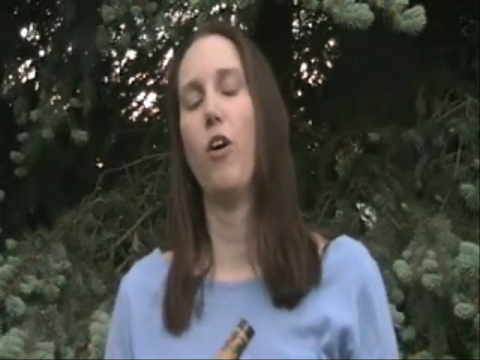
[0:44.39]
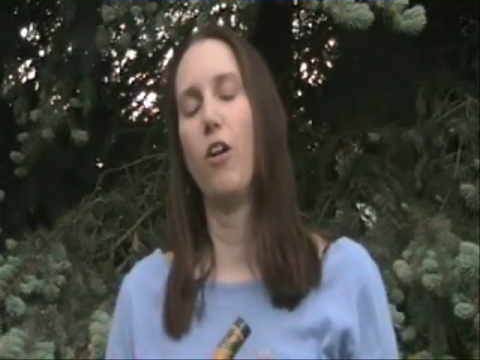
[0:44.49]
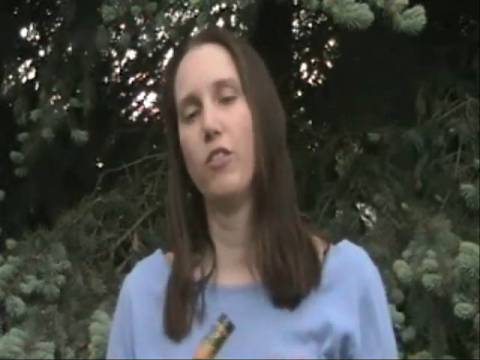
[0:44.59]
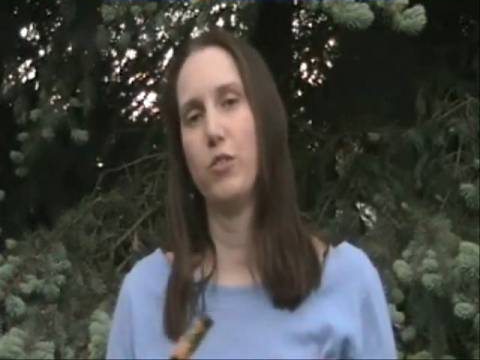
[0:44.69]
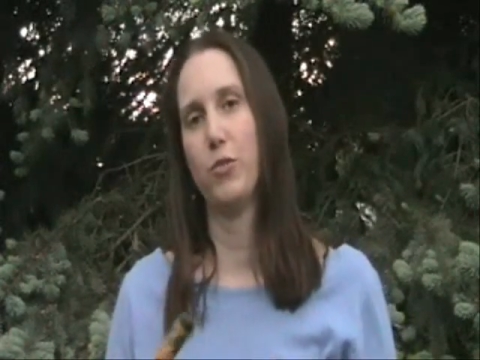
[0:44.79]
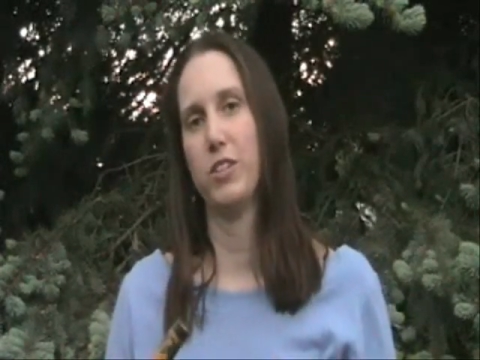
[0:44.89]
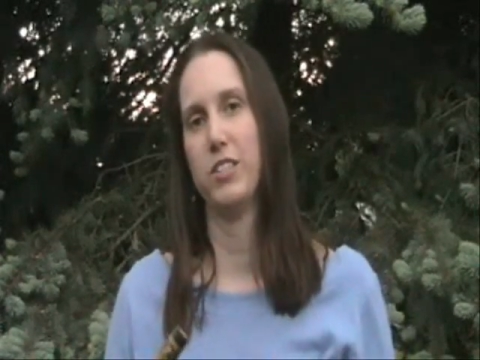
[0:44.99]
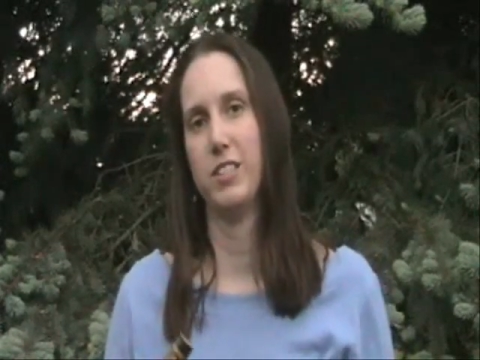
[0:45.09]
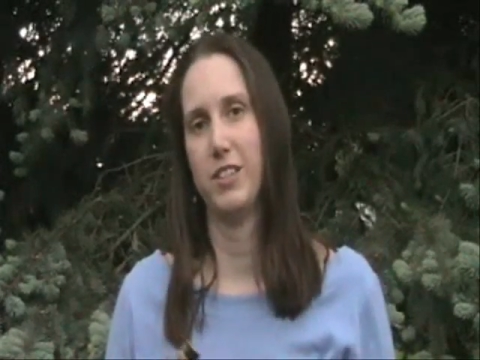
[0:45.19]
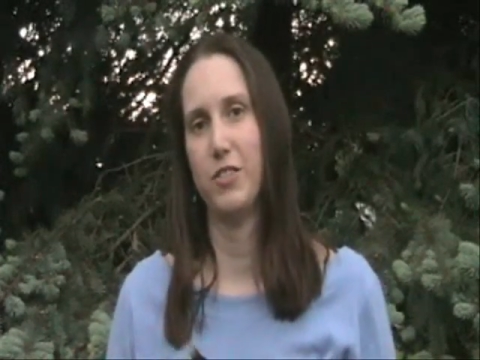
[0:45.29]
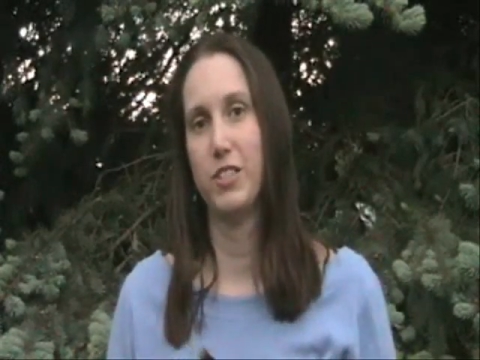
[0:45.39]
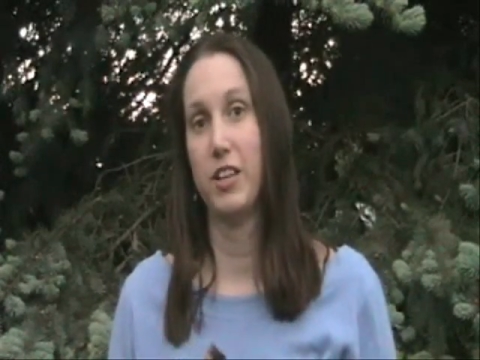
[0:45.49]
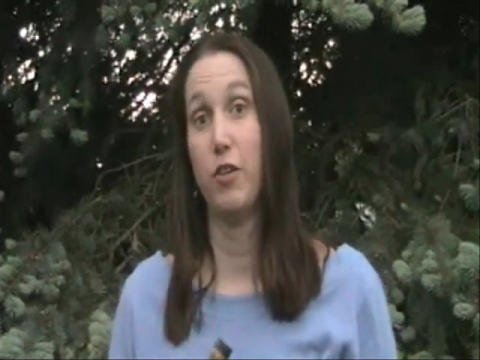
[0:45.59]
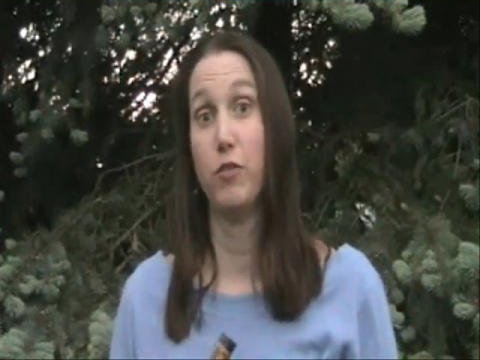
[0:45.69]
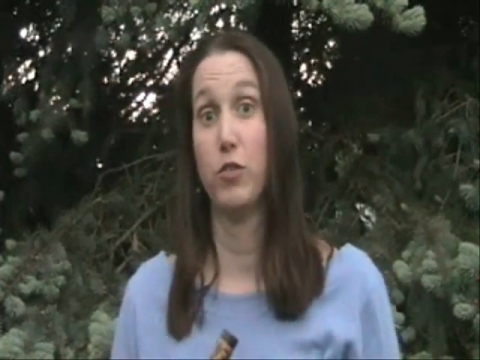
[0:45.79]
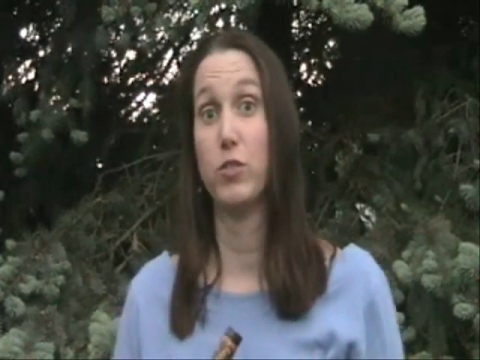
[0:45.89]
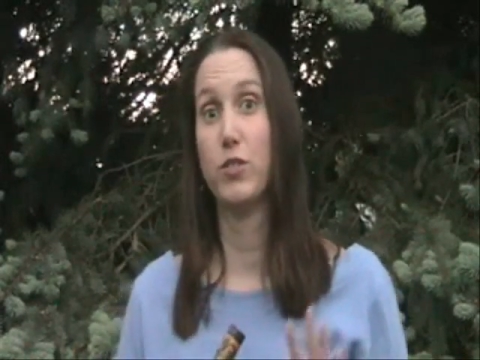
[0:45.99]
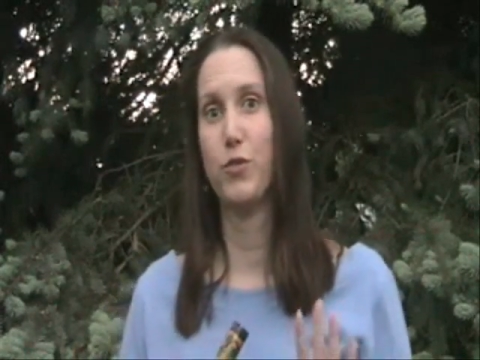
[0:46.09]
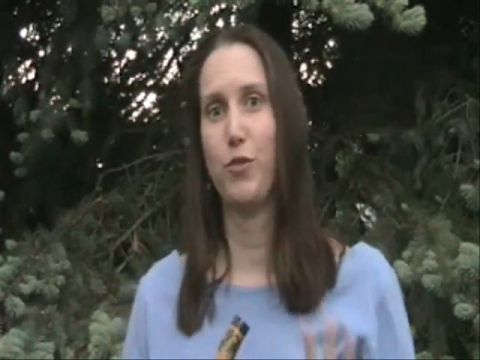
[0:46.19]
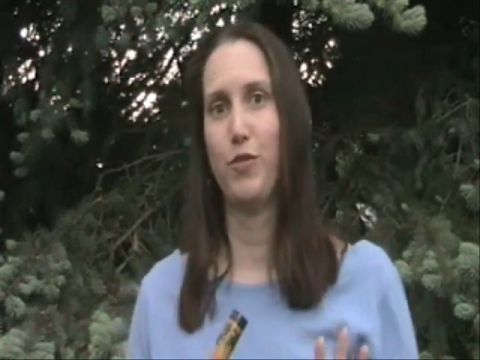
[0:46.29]
all the noises in our cell
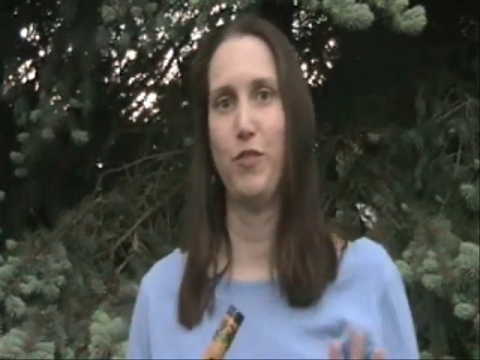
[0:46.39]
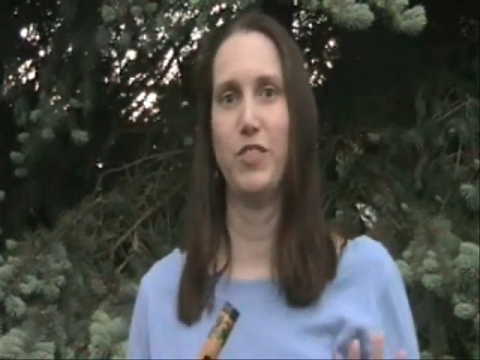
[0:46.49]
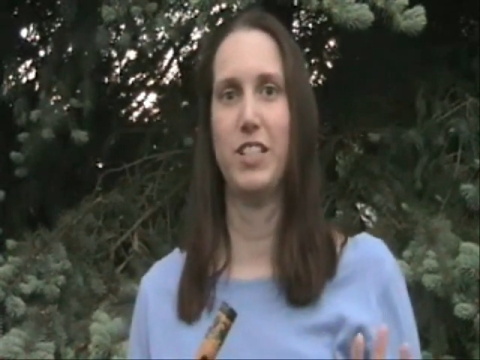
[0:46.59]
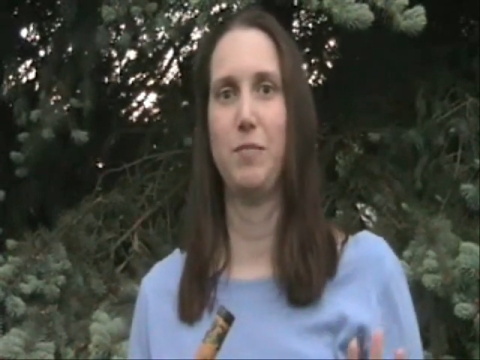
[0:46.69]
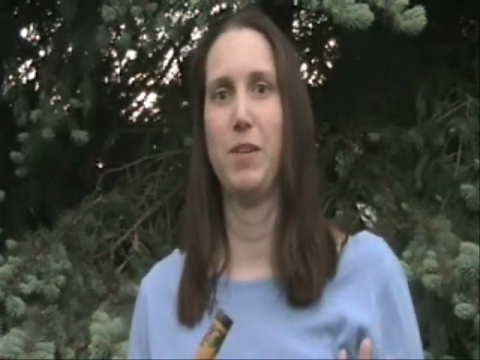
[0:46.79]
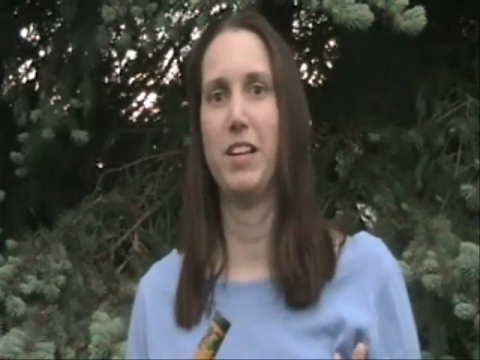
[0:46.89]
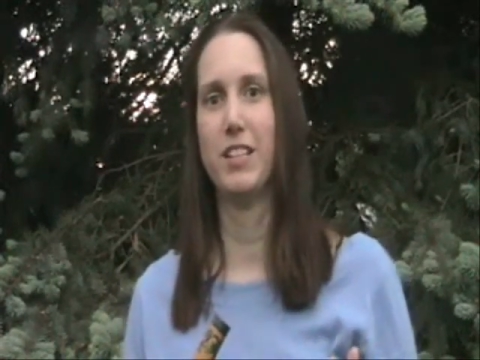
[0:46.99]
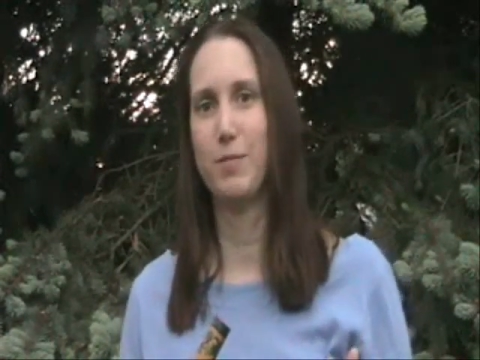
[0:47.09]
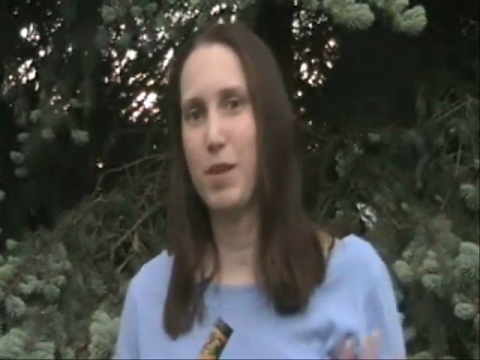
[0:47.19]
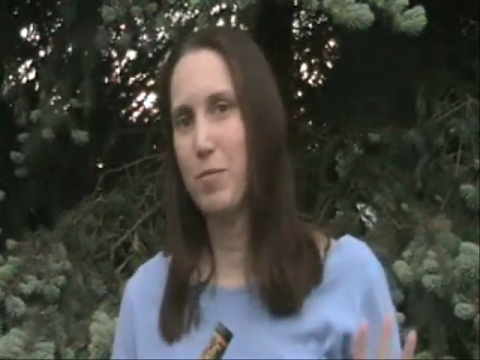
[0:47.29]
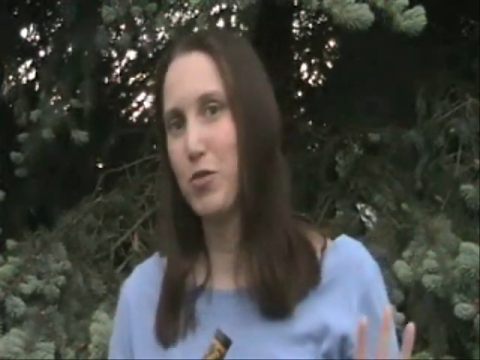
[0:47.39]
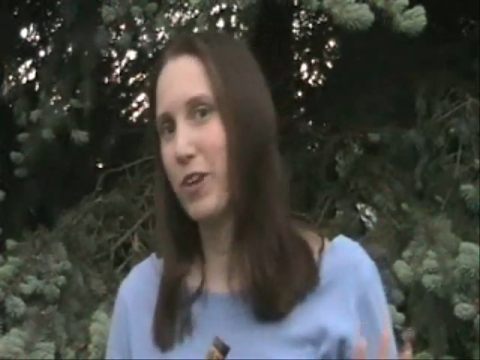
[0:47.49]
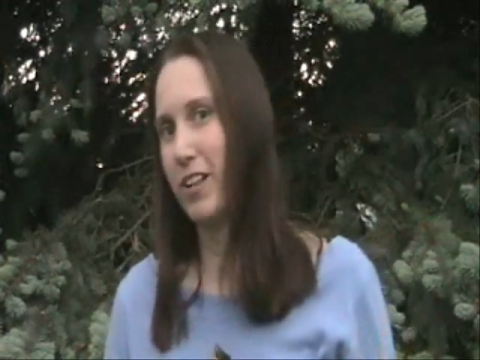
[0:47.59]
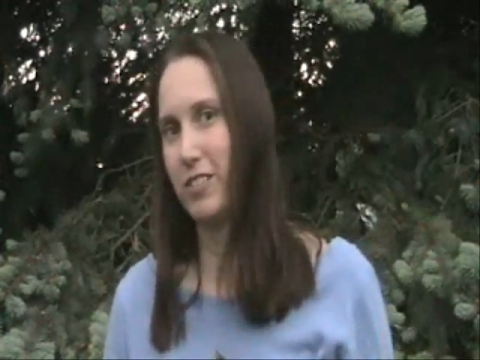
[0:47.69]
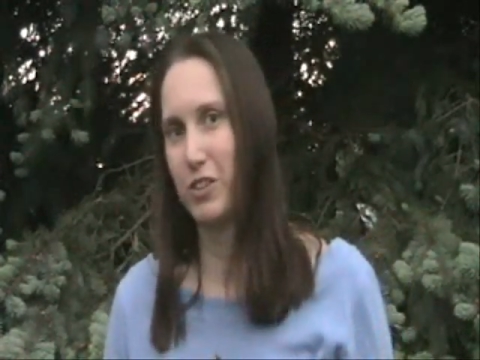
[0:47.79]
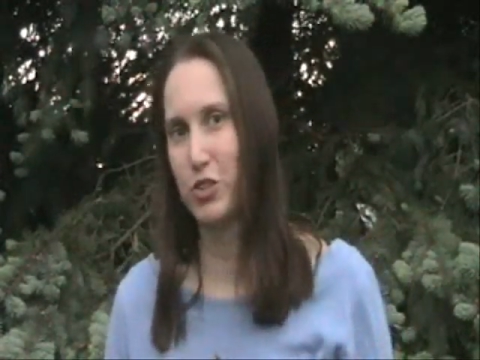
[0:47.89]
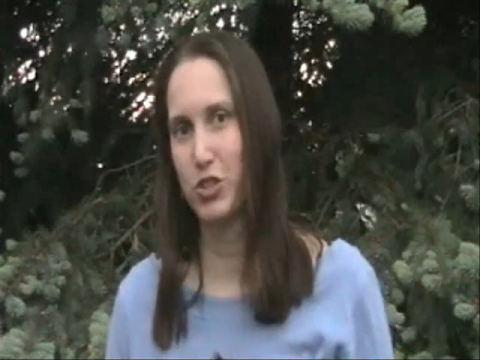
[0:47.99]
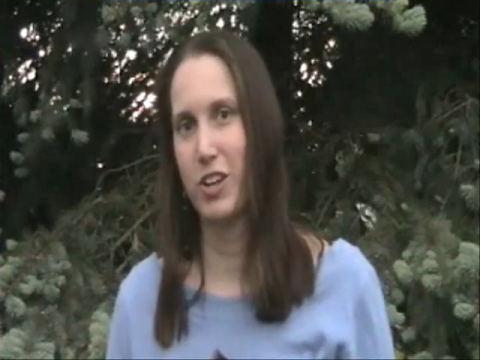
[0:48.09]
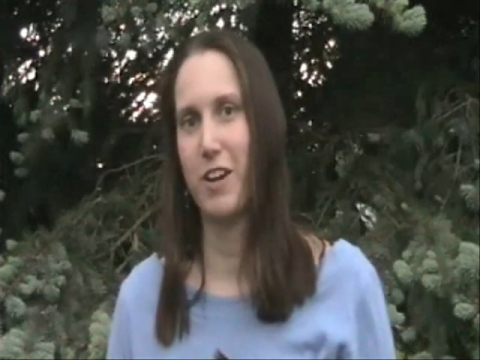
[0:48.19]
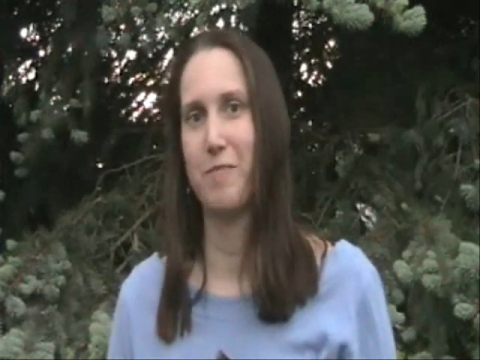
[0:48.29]
phones for 15 minutes, maybe around
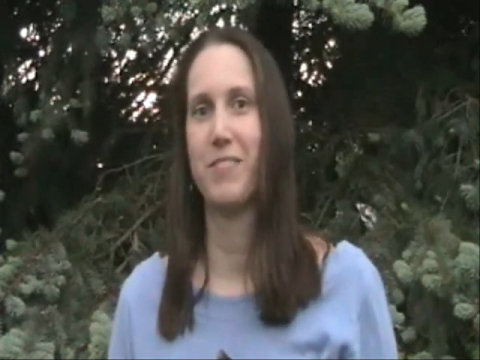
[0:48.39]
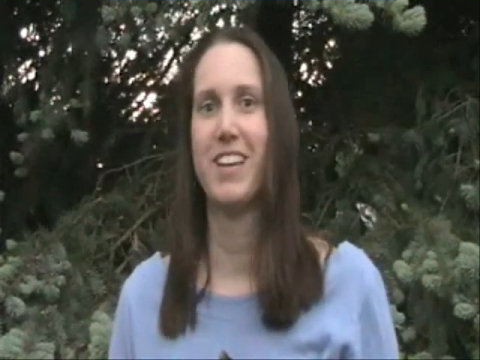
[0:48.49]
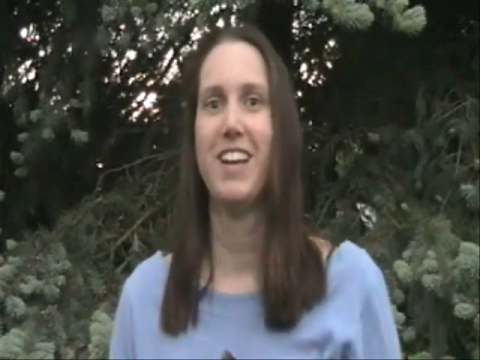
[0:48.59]
lunchtime,